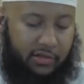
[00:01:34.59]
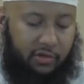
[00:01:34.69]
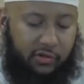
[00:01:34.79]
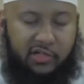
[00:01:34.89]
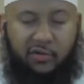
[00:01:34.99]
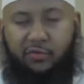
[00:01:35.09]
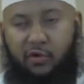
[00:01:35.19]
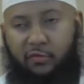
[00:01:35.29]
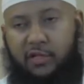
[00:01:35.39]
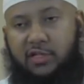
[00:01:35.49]
So there's a
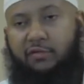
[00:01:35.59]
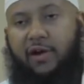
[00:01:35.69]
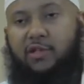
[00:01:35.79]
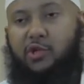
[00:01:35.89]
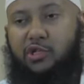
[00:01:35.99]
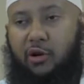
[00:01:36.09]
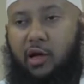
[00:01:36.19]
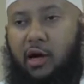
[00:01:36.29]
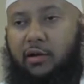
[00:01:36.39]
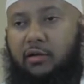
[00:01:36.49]
few of these events which
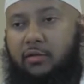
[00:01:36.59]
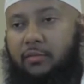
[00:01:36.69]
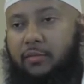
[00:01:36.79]
occurred.